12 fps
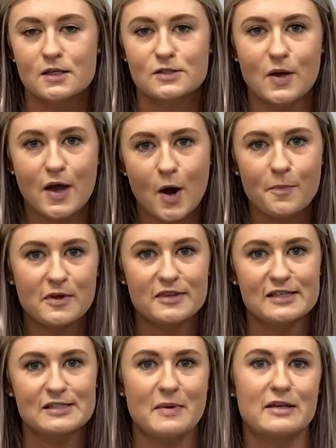So I hope that
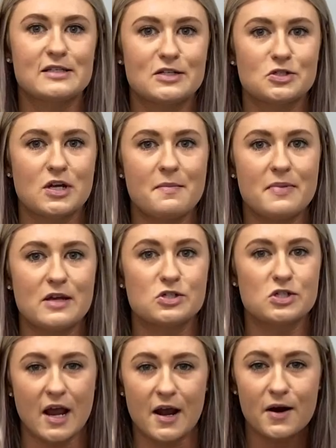this message can be
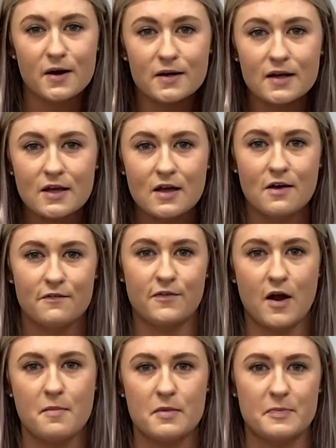shared
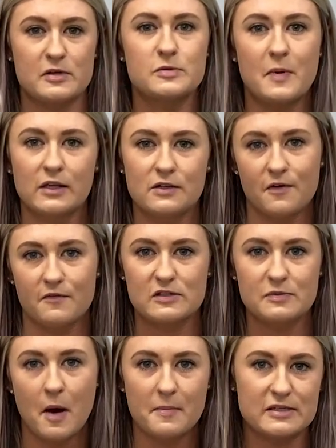from a perspective of a
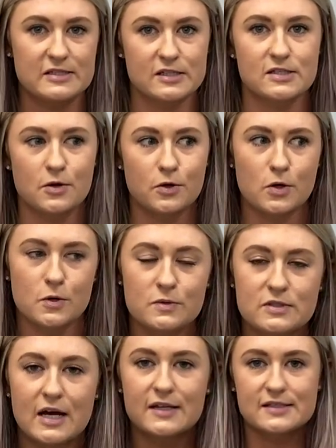small business owner who
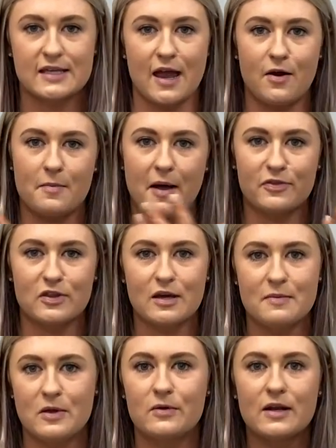does care about the
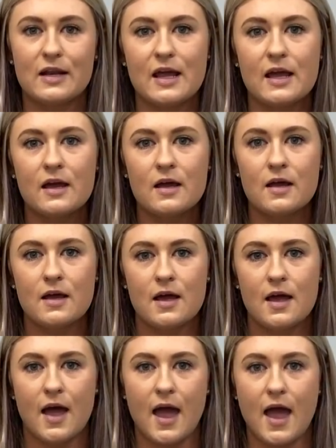community
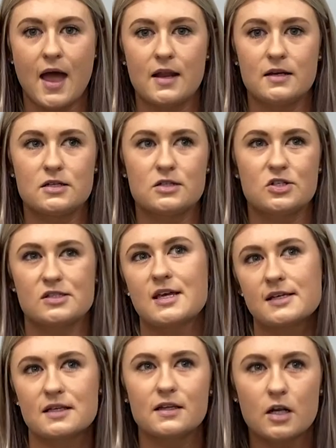and just
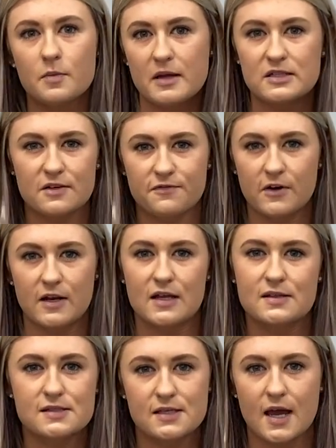has a little bit different
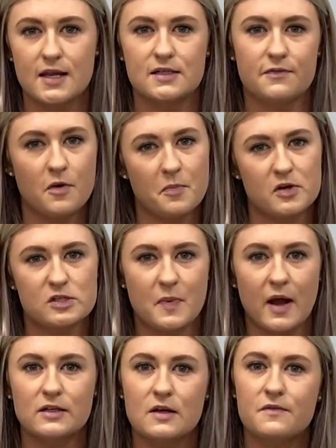insight and different
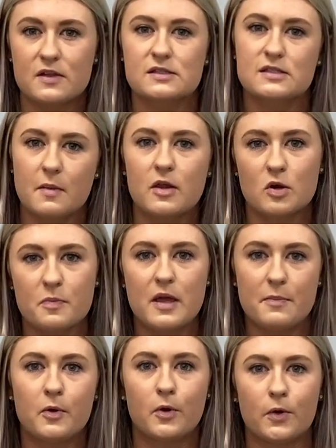perspective than some other
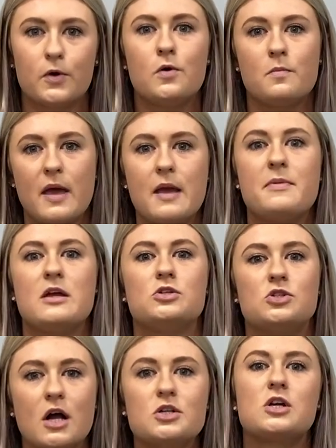people who may be
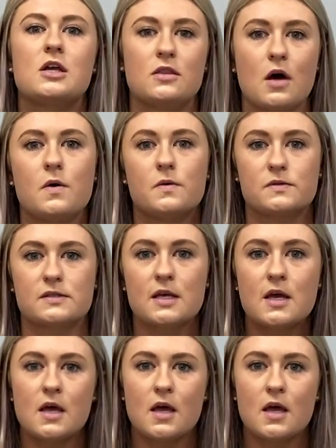judging those